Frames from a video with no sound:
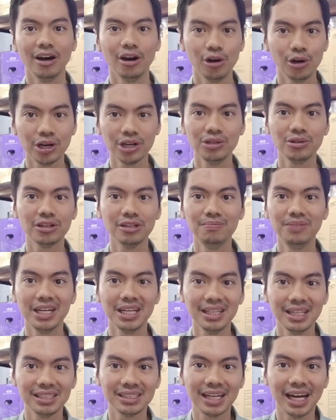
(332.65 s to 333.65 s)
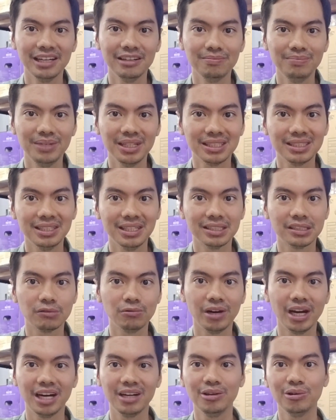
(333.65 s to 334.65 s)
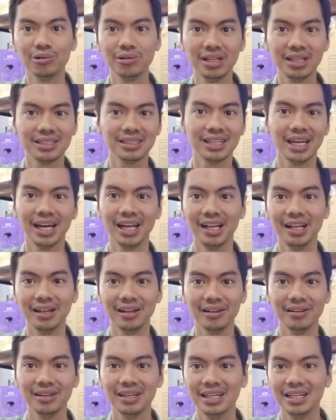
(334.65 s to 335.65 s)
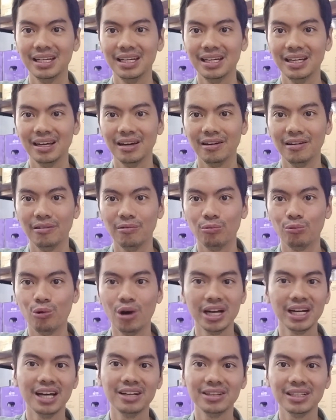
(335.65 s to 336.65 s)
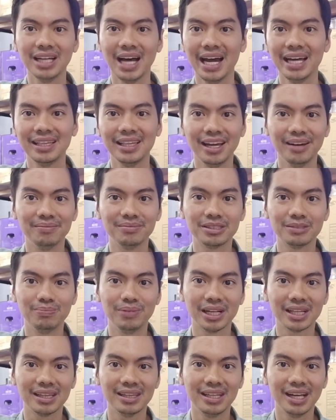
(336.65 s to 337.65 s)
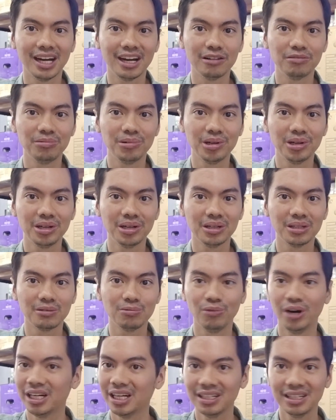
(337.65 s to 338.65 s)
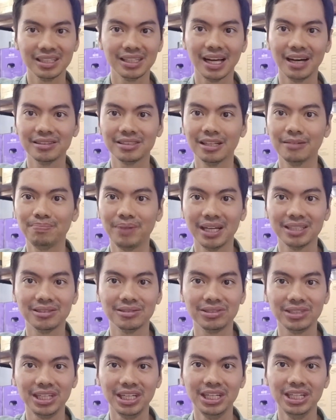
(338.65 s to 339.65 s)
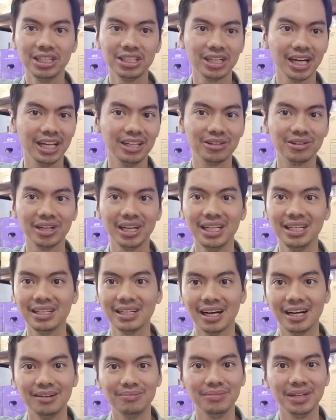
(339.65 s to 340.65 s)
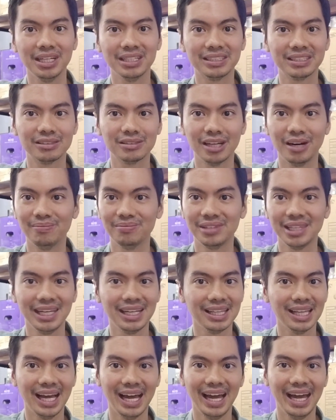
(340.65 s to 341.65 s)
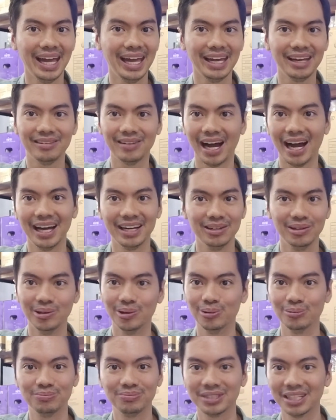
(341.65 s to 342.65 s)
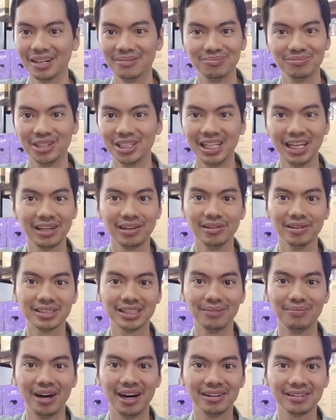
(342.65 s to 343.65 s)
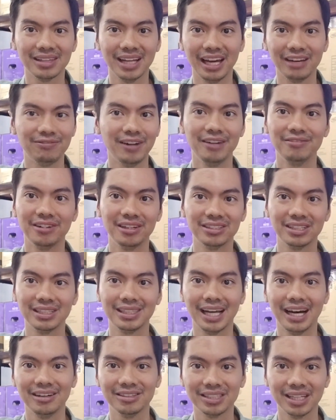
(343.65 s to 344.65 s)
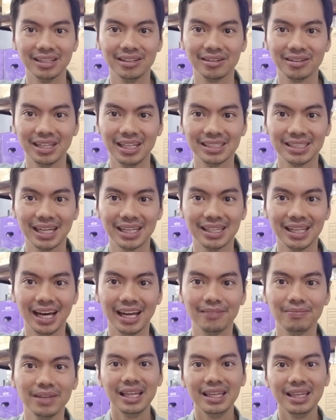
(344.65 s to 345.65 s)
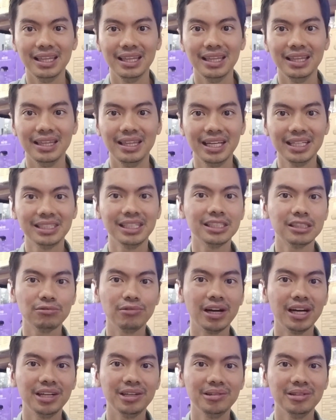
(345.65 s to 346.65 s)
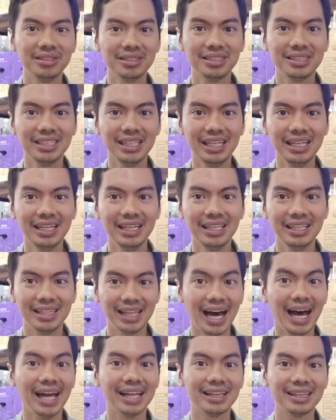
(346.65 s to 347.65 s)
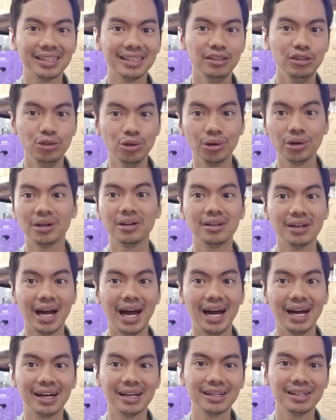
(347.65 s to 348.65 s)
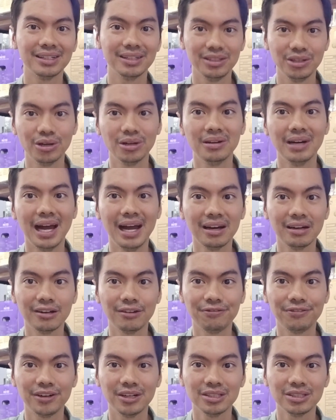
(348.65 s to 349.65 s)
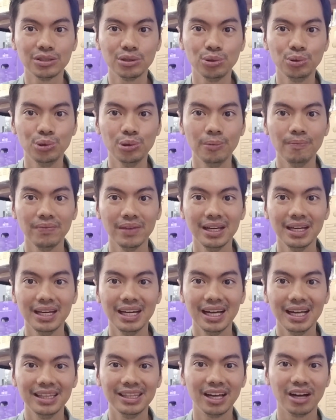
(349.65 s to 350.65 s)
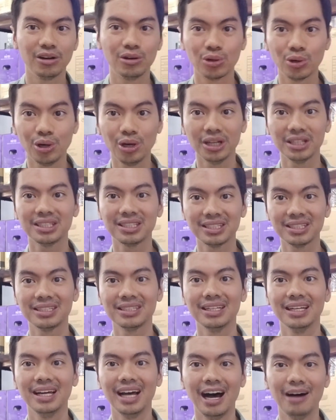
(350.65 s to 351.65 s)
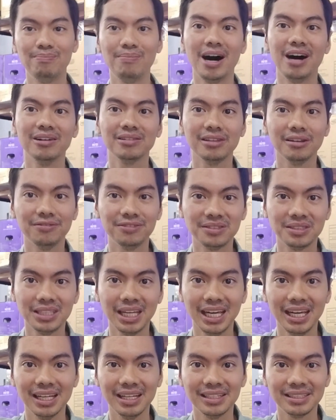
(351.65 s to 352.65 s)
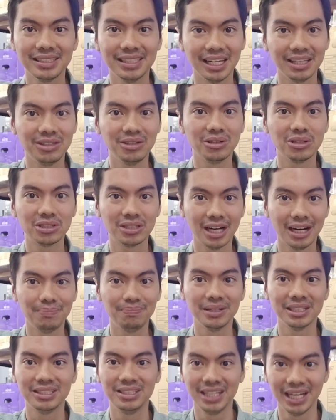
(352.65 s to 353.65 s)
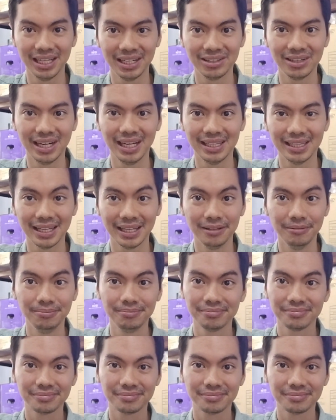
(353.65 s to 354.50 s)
Or you could be in this kind of business where you only sell 100 items, but they're worth 100,000 pesos each, and your income is something like, I don't know, some ridiculous amount like 500,000 or things like that. This is where you'll see that your rank refers to the gross amount of sales that your shop has generated.